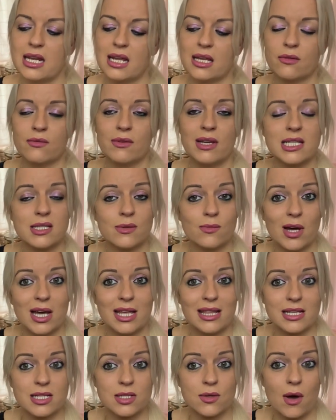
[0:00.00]
Now, the reason
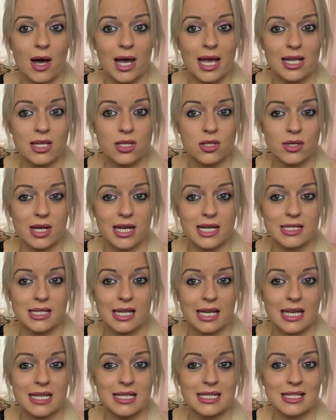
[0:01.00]
why that's quite
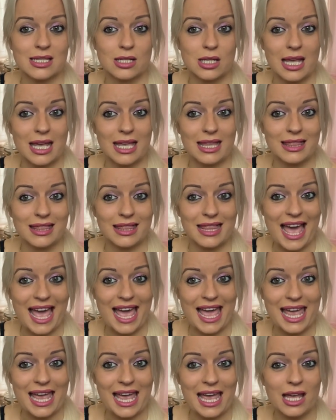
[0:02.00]
interesting is
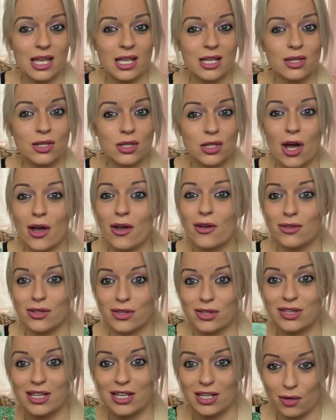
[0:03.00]
they know
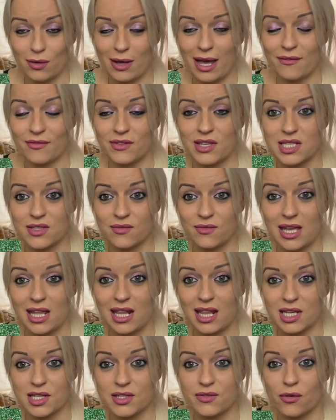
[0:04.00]
that you have these
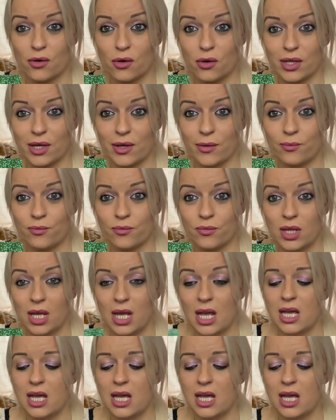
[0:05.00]
feelings for them.